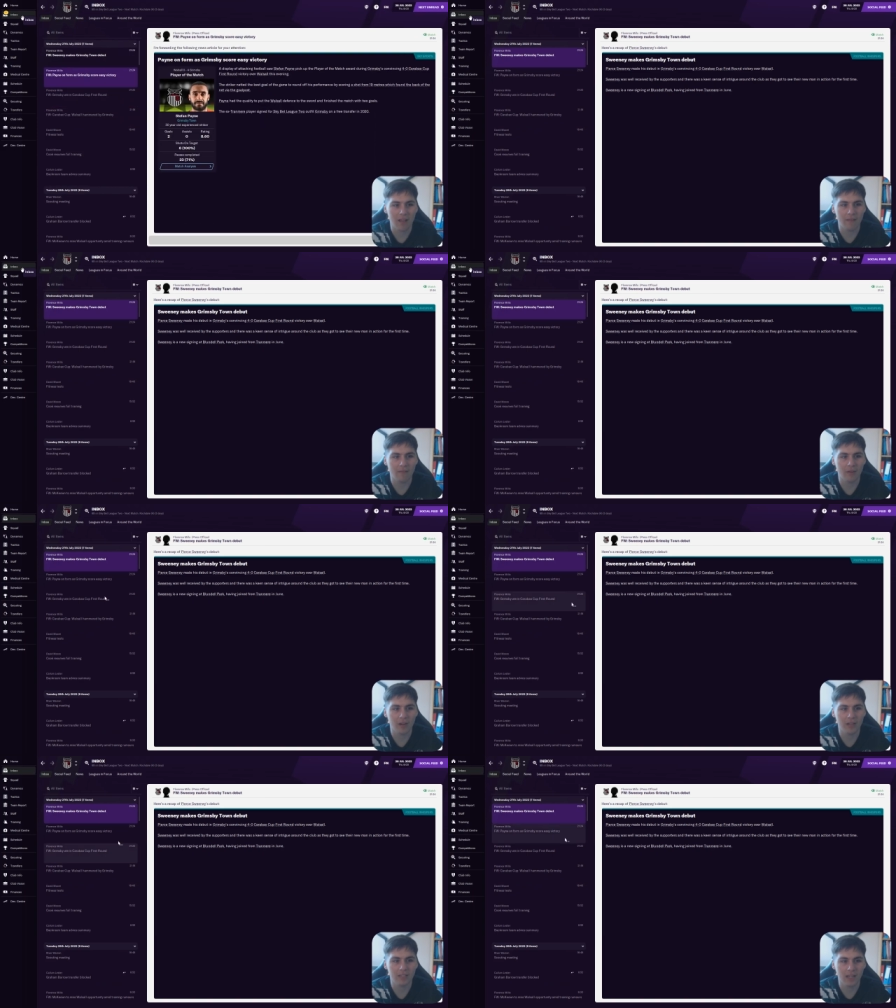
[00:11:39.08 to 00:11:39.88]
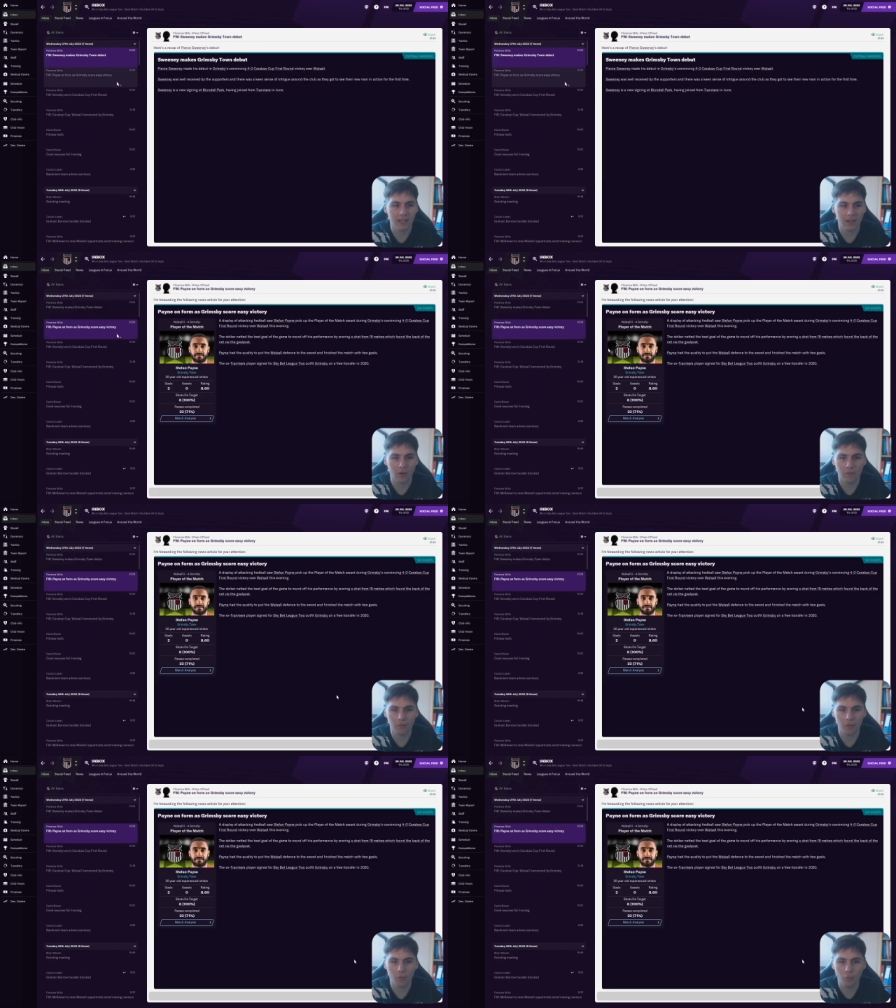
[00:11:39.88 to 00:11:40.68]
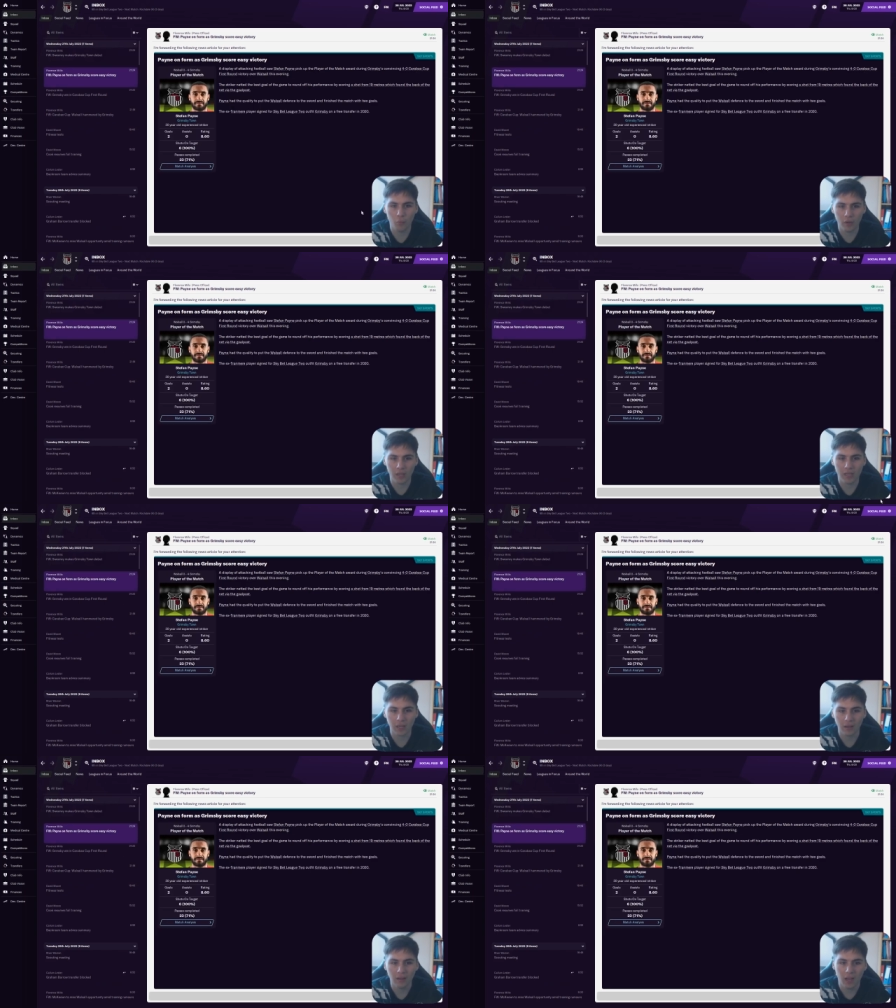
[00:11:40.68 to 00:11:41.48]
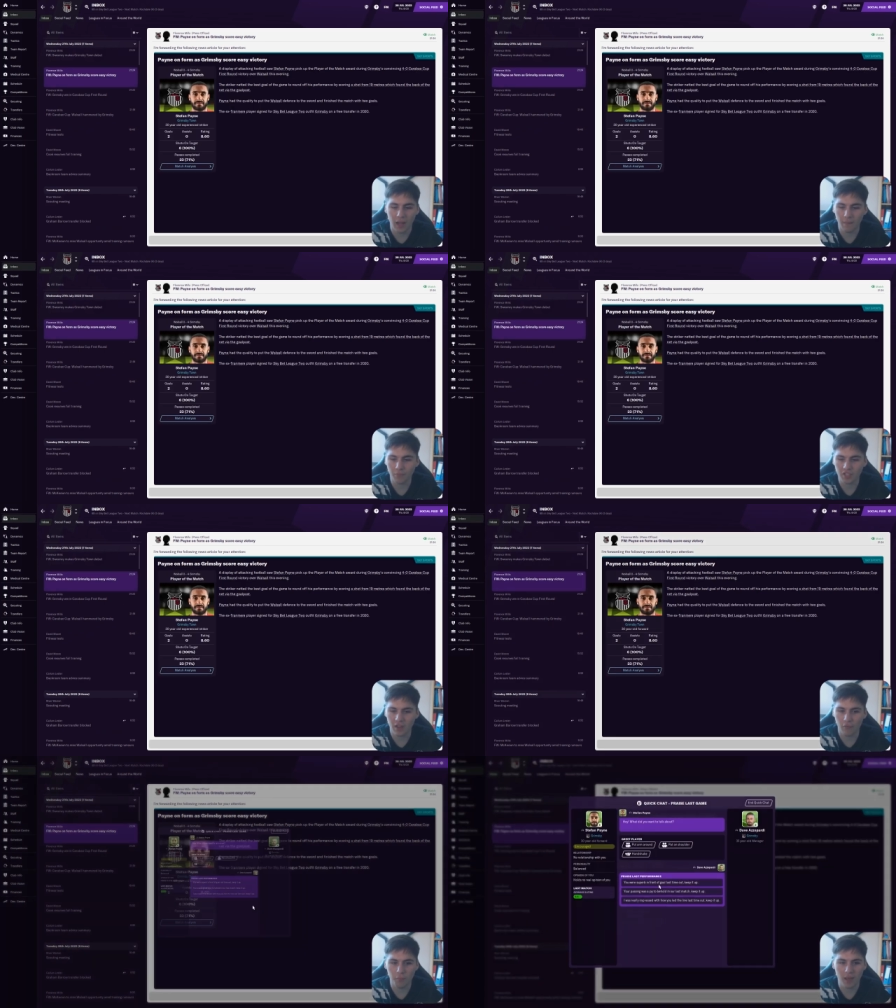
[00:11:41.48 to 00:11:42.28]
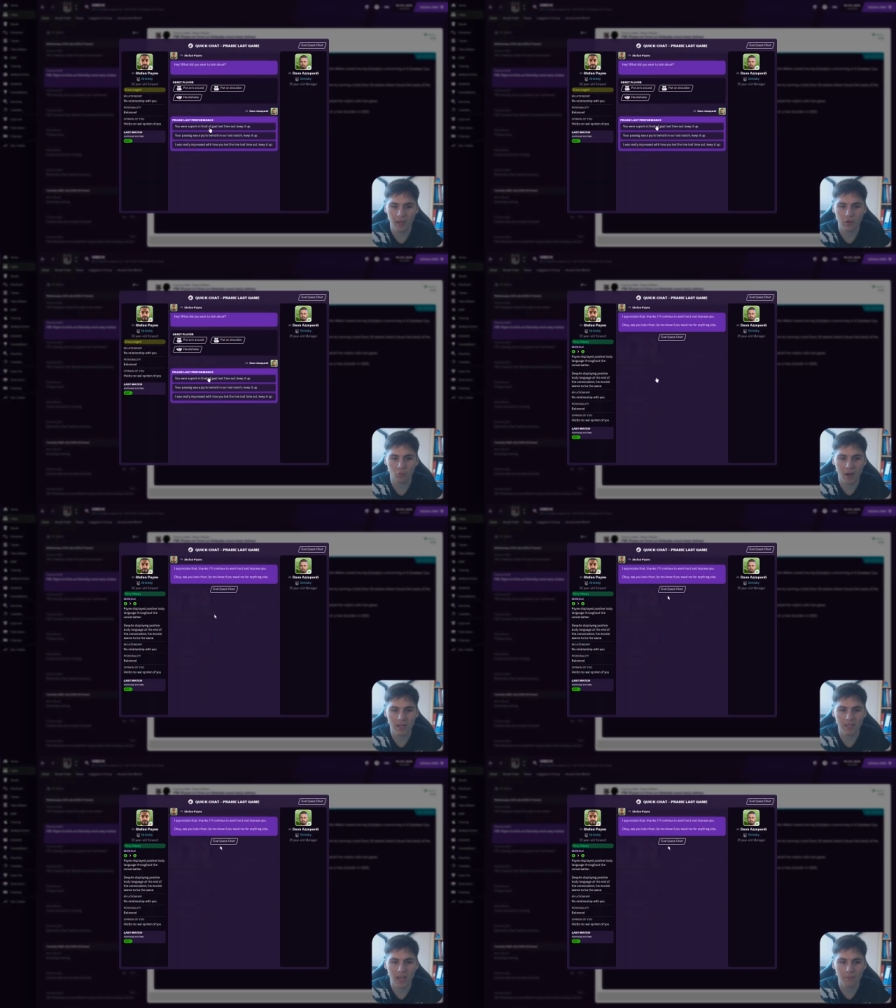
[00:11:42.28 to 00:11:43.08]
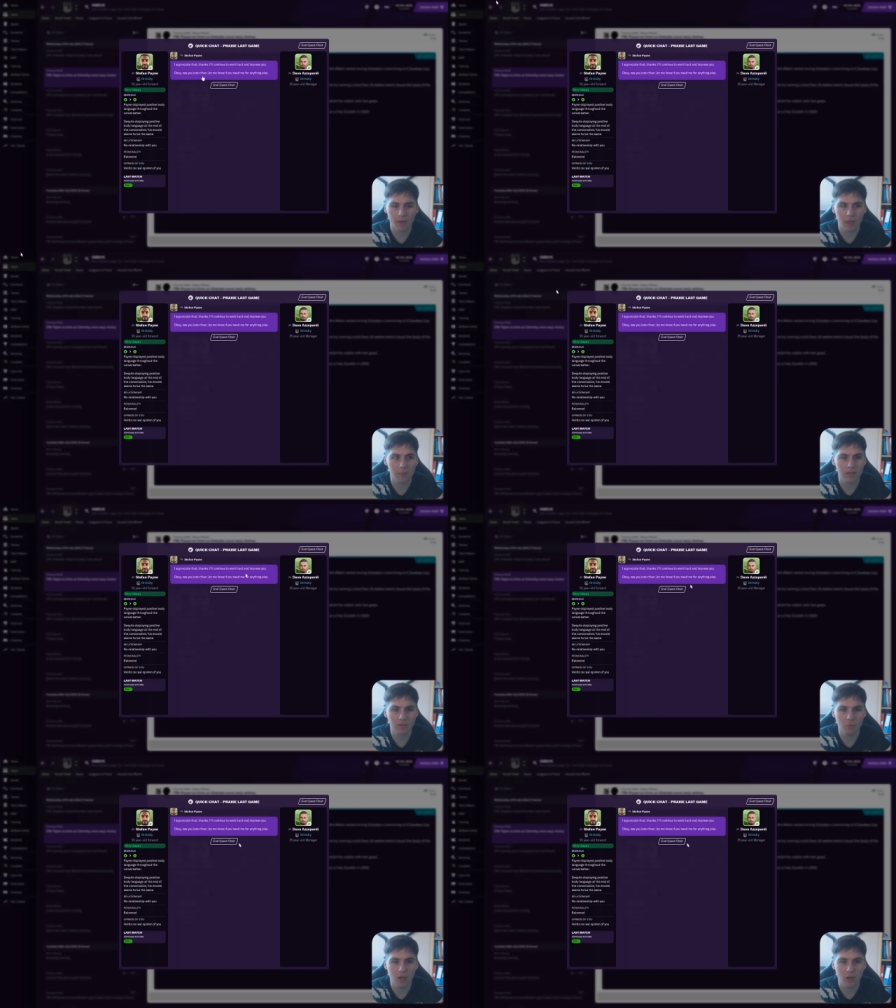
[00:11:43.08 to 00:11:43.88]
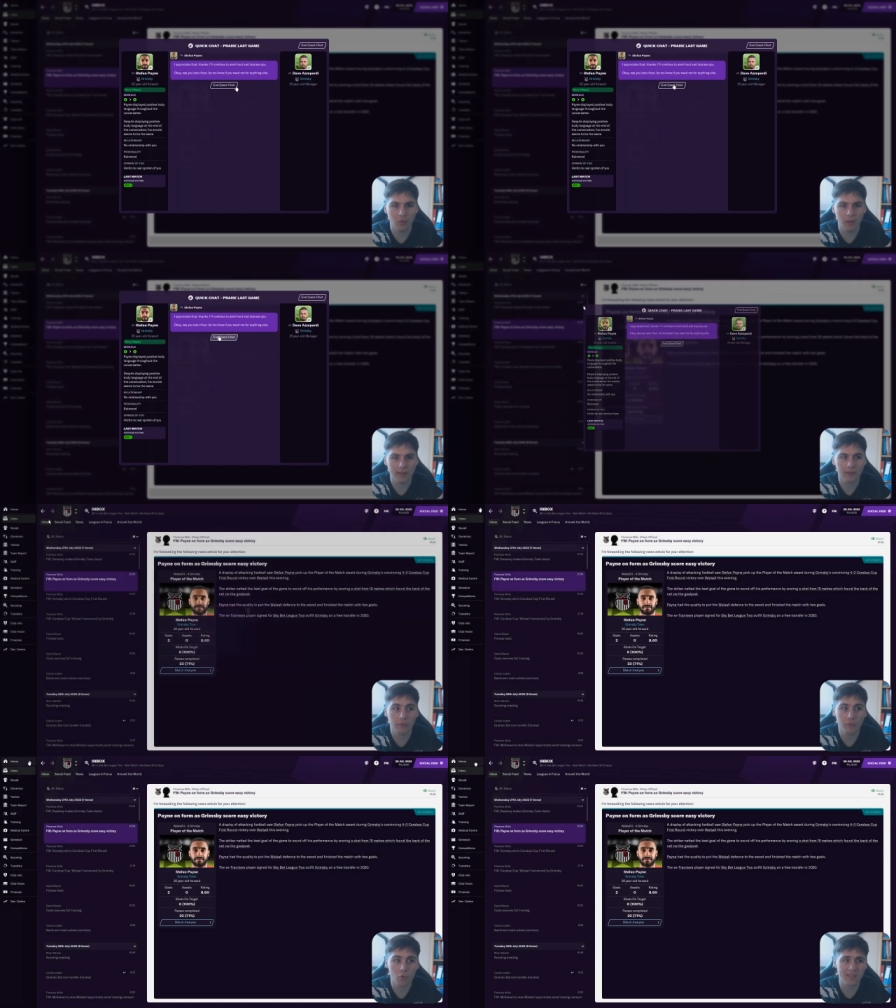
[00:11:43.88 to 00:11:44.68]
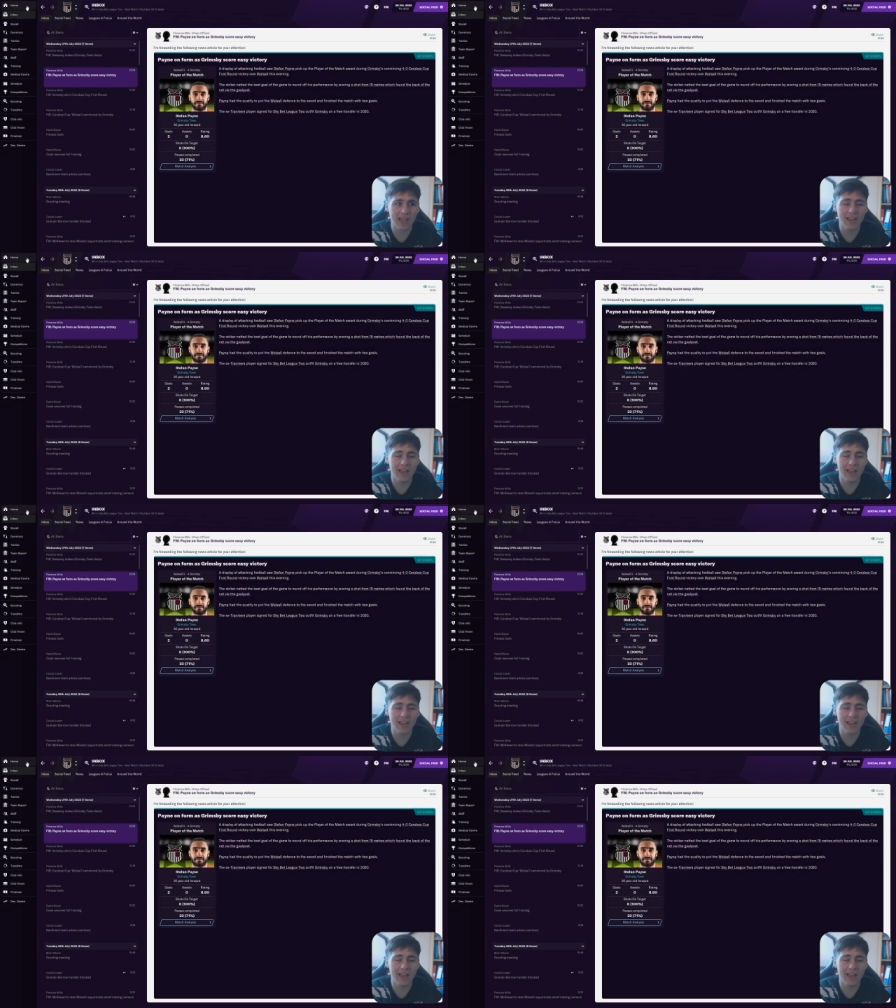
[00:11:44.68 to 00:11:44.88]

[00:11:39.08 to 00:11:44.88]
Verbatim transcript: every day of the week. Um, Stephen Payne, great game for him as well, and of course that